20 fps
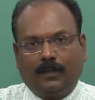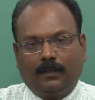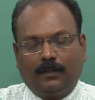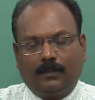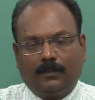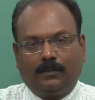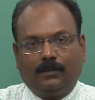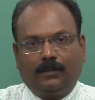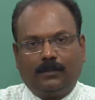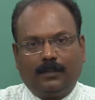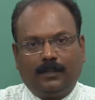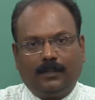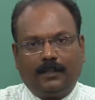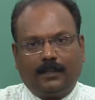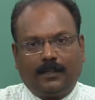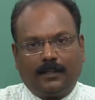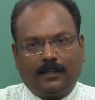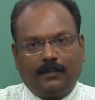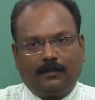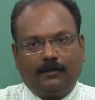is not
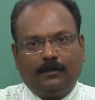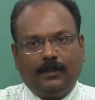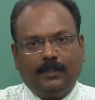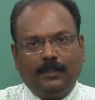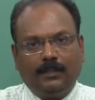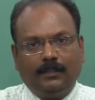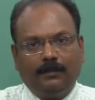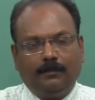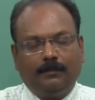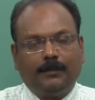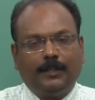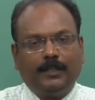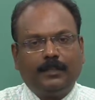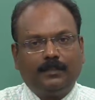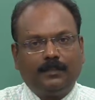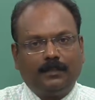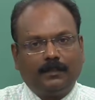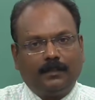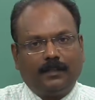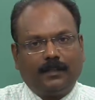actually
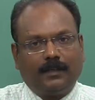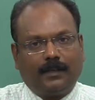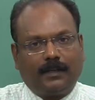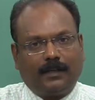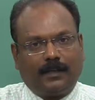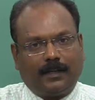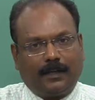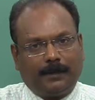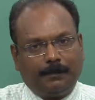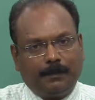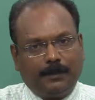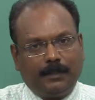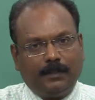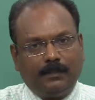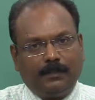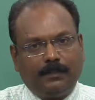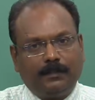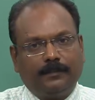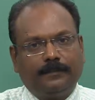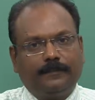means the
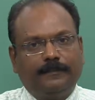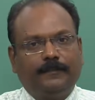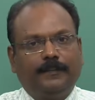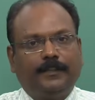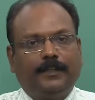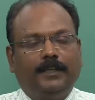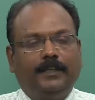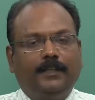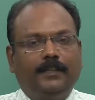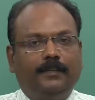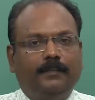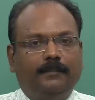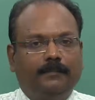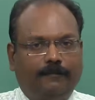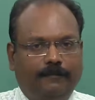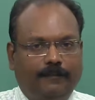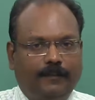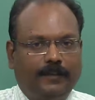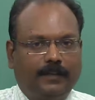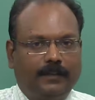absence of any
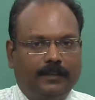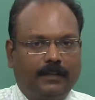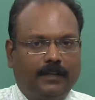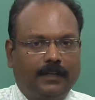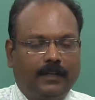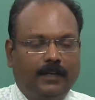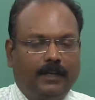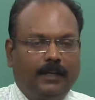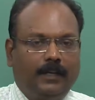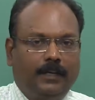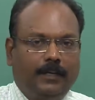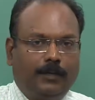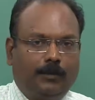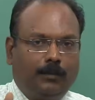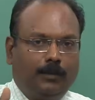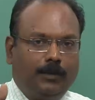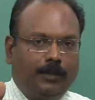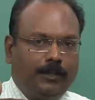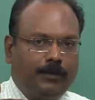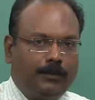fear. It
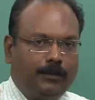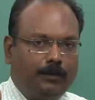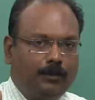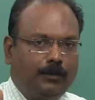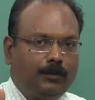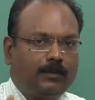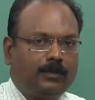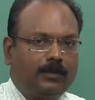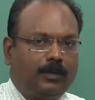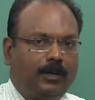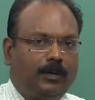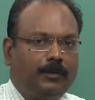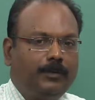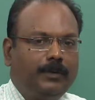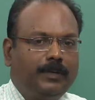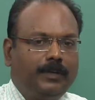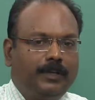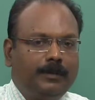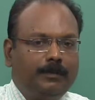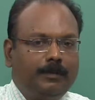only shows how
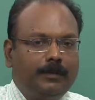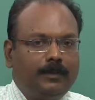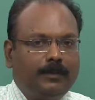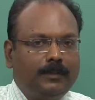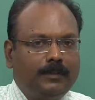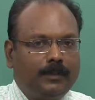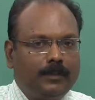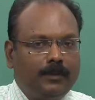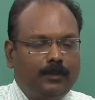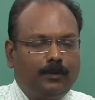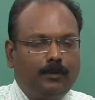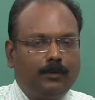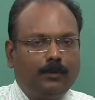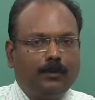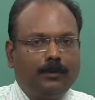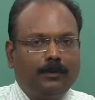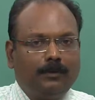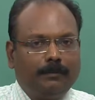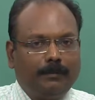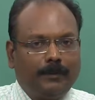you are able to
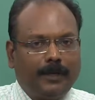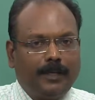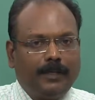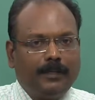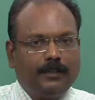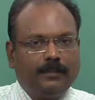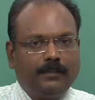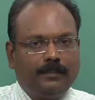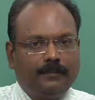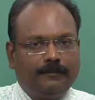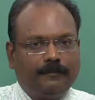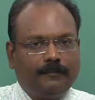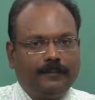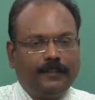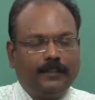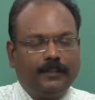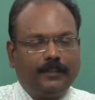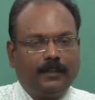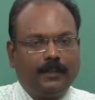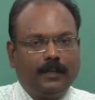control, manage the
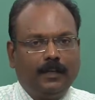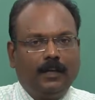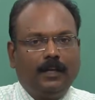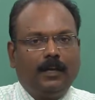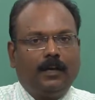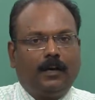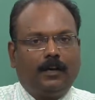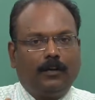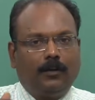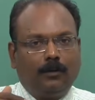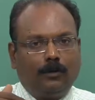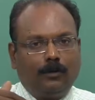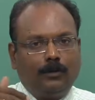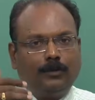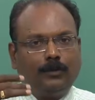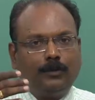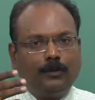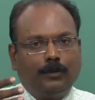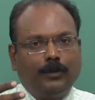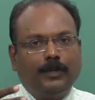fear and not
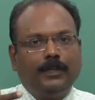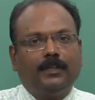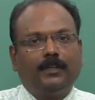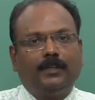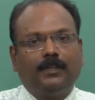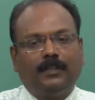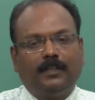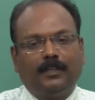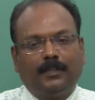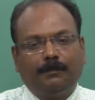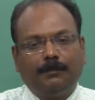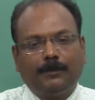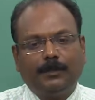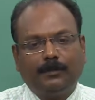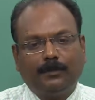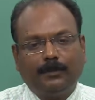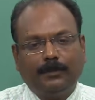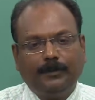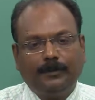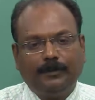show it that
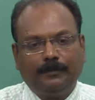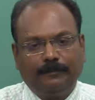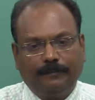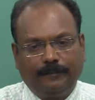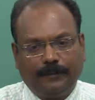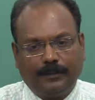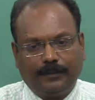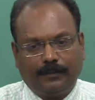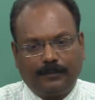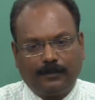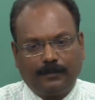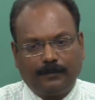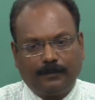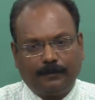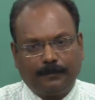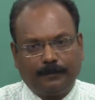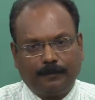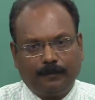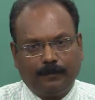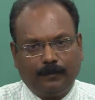much on your face.
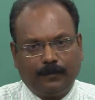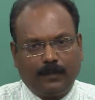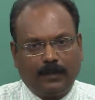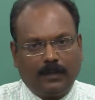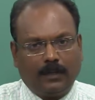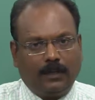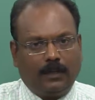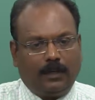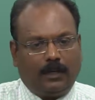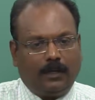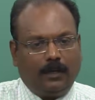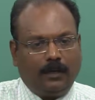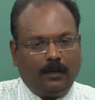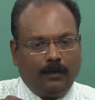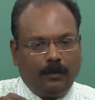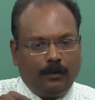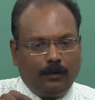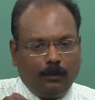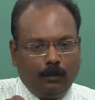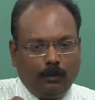And
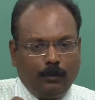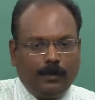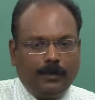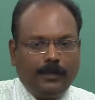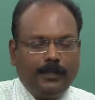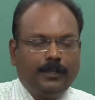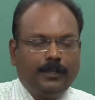look